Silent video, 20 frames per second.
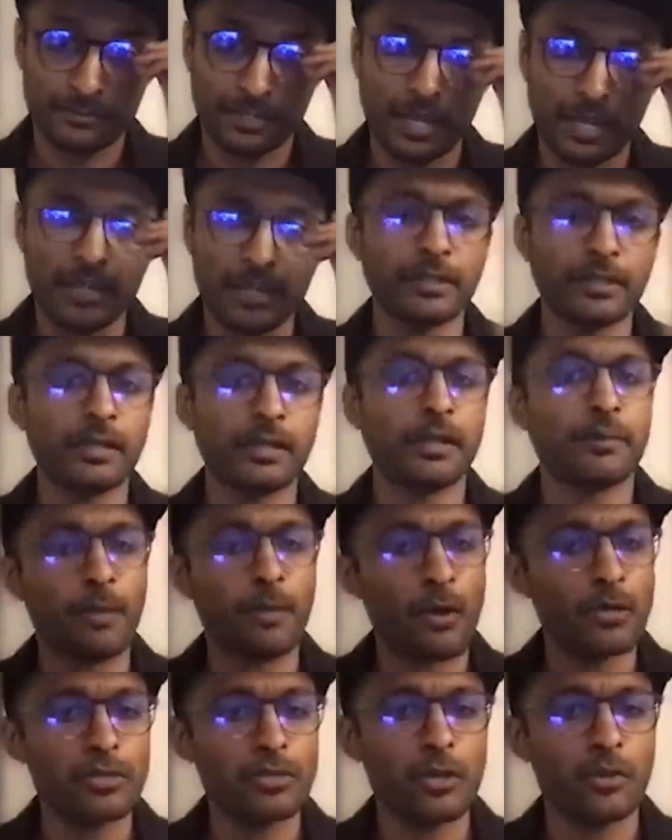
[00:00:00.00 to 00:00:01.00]
I think I'm
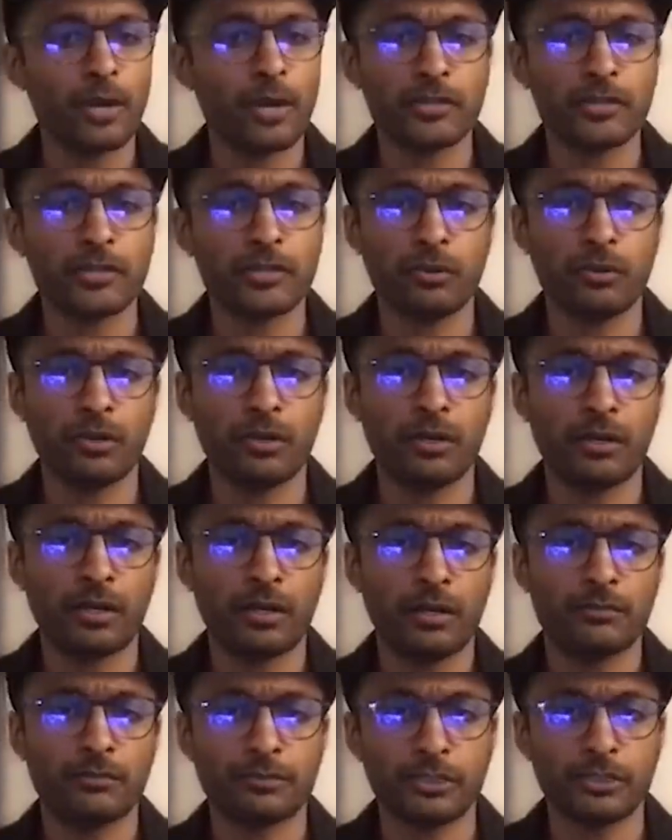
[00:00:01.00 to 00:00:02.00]
on your network.
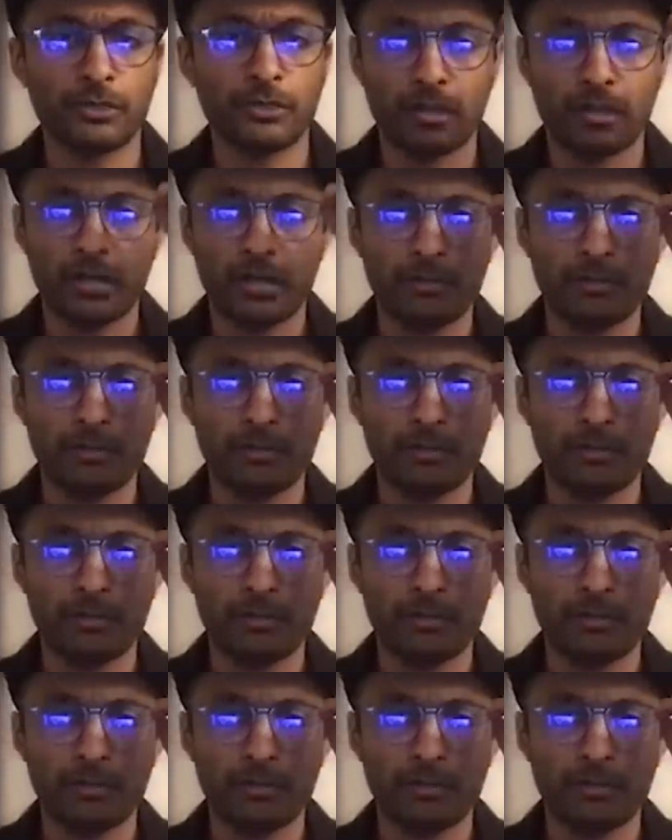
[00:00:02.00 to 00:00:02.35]
I'm on uh,